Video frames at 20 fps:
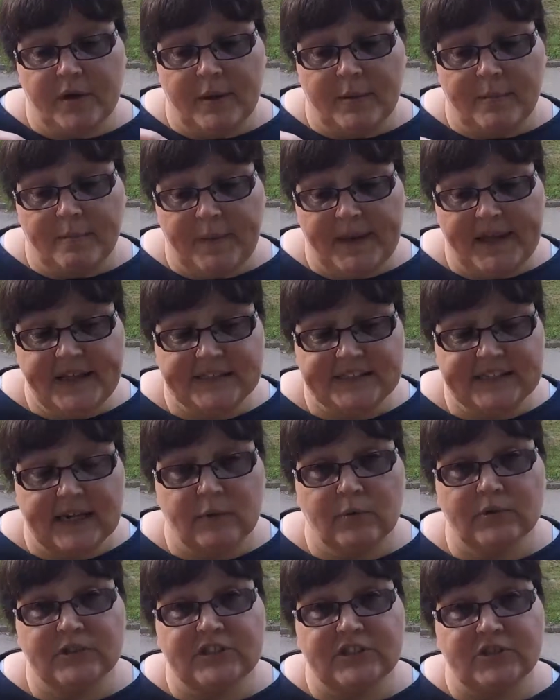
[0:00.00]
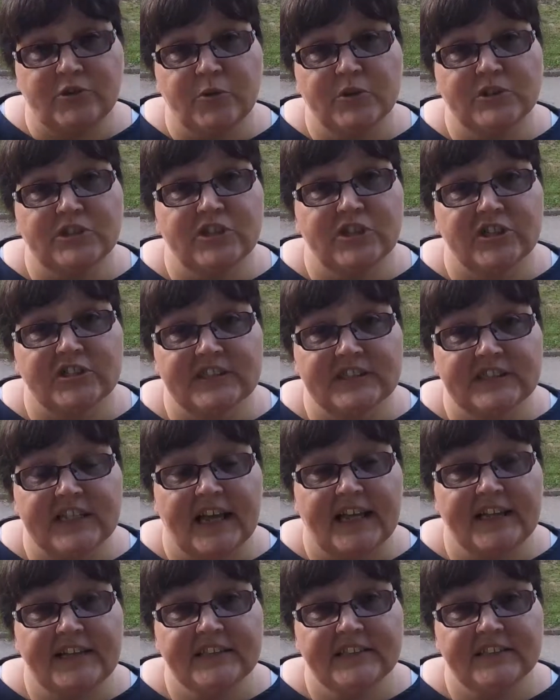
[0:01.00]
bits that I want to do on certain
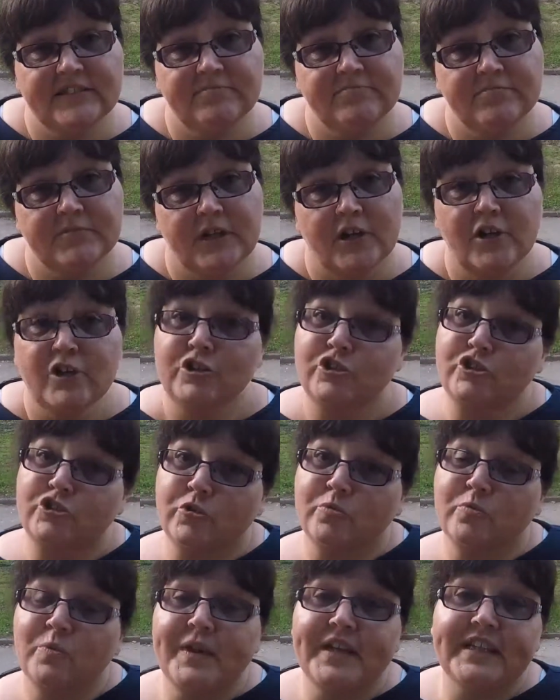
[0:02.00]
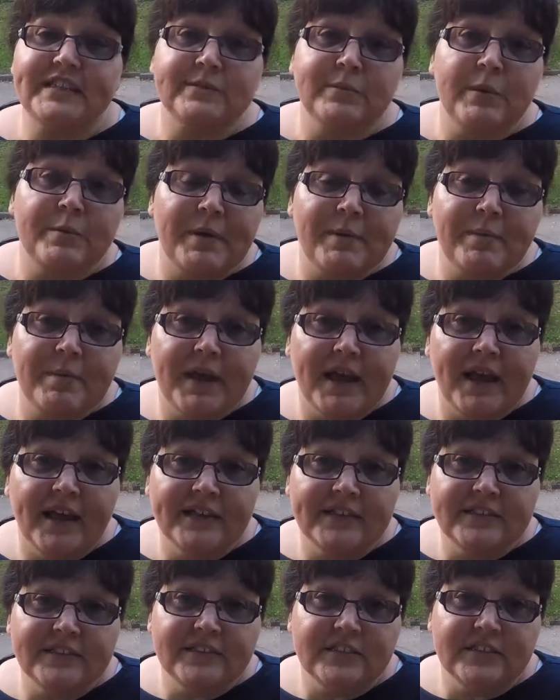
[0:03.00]
days. Some weeks I'm a bit
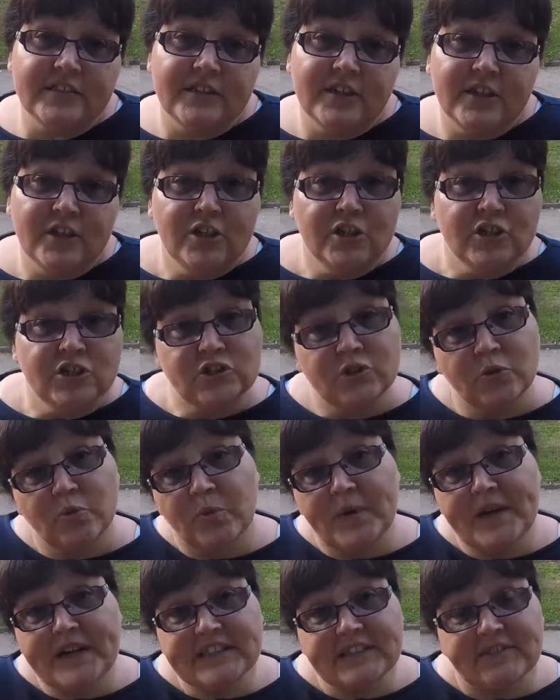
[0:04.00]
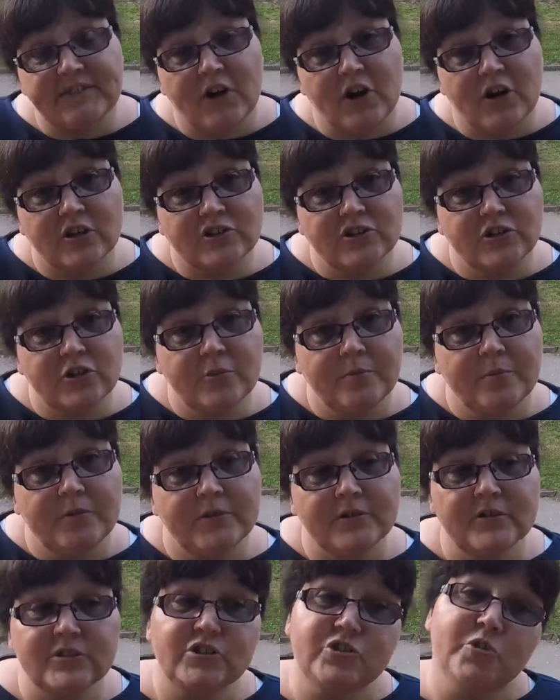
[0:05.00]
behind, some weeks I've caught up,
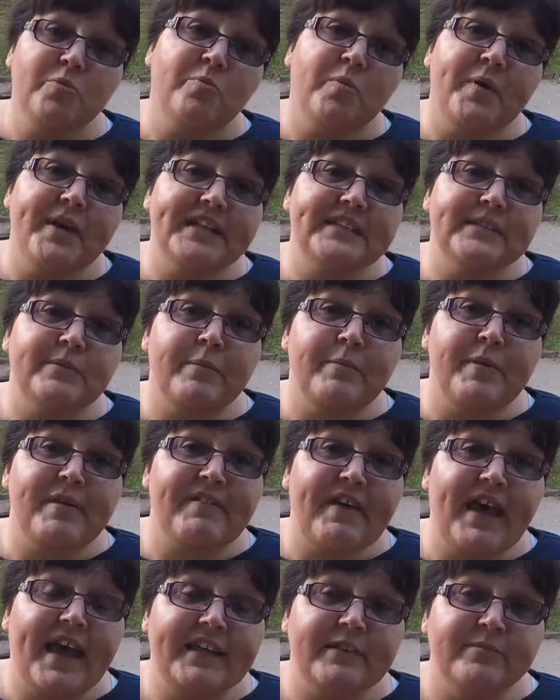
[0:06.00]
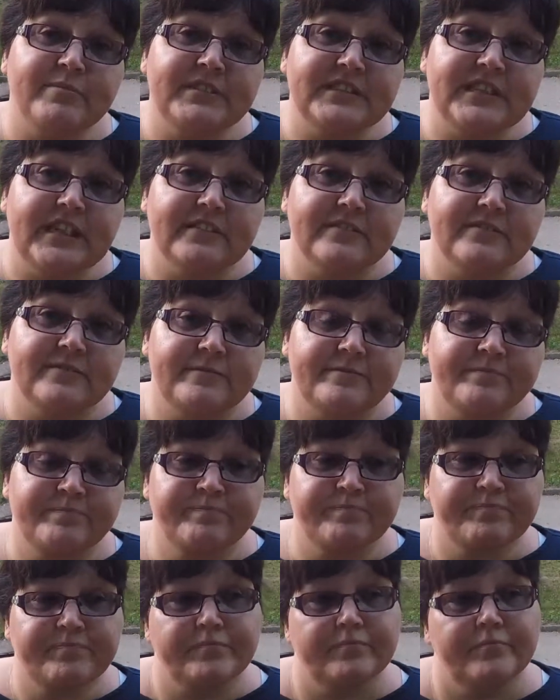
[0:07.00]
some weeks I'm a bit ahead of myself.
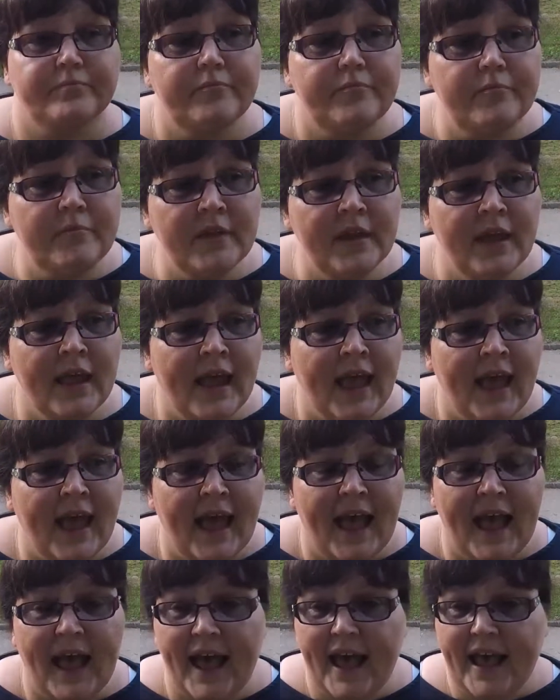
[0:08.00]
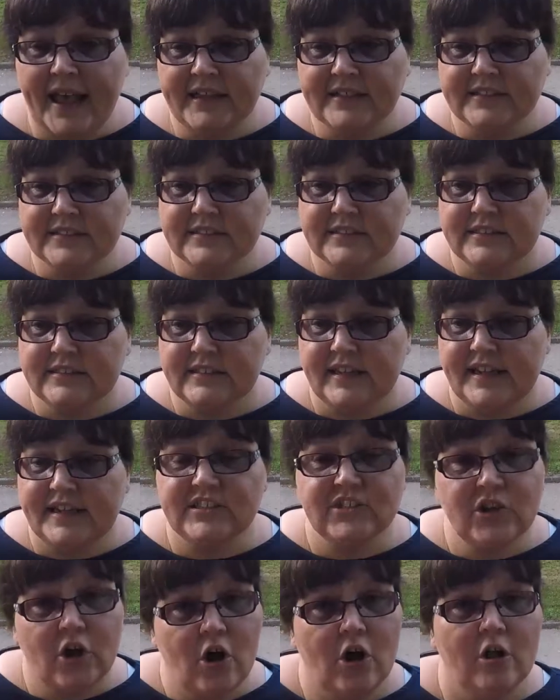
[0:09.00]
And
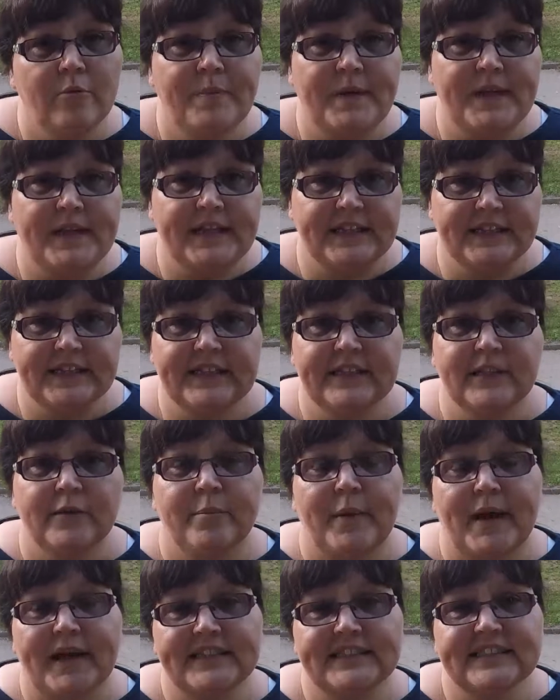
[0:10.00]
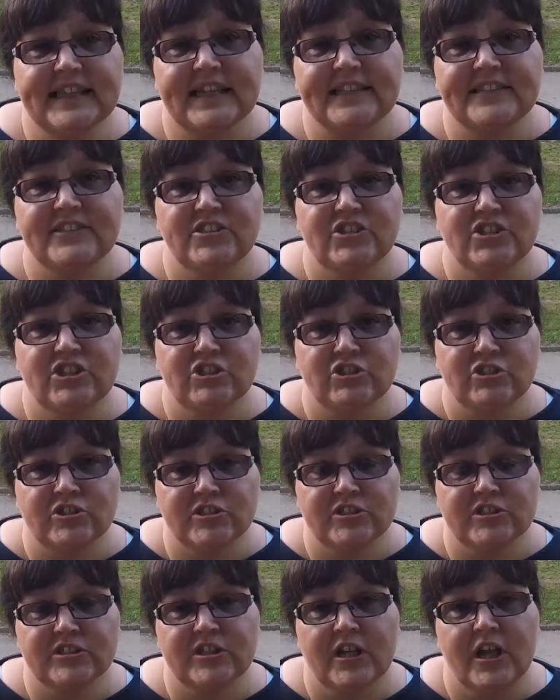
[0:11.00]
it's all been in little bite-sized
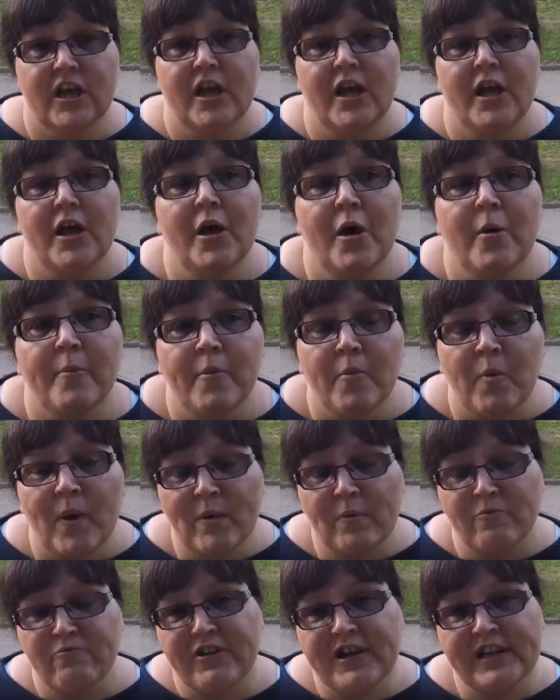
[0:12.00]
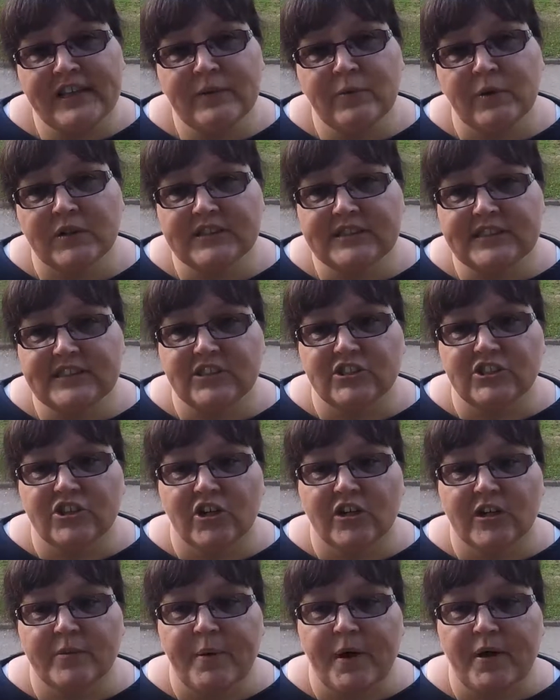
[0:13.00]
chunks. But what I really wanted to
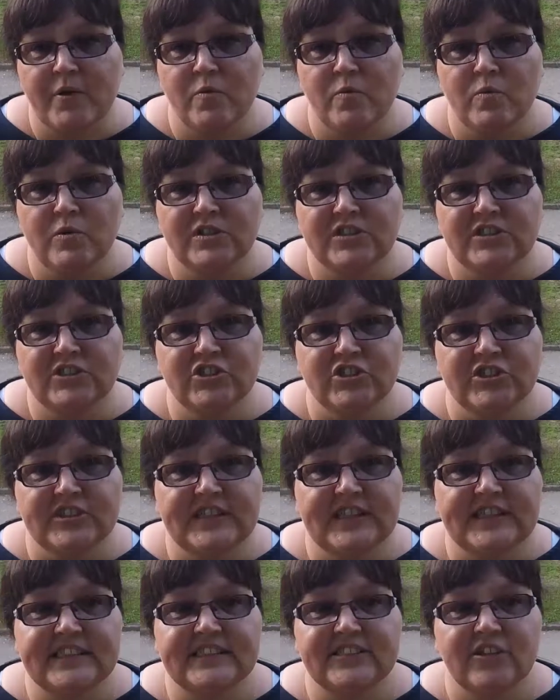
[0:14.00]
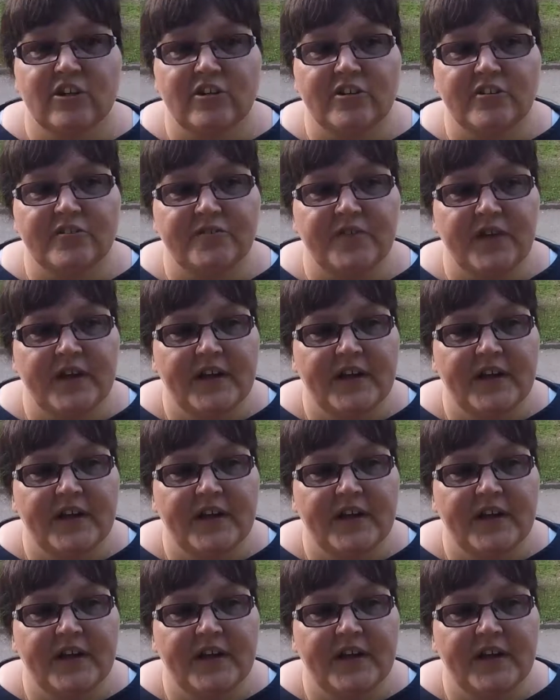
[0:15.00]
talk about was just this sort of